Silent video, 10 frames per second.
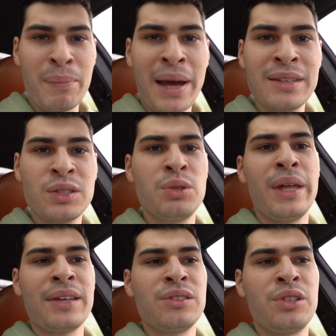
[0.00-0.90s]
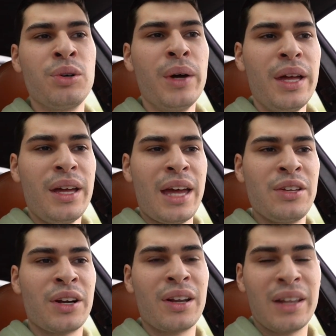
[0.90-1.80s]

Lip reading: mine is a 2002, and you're gonna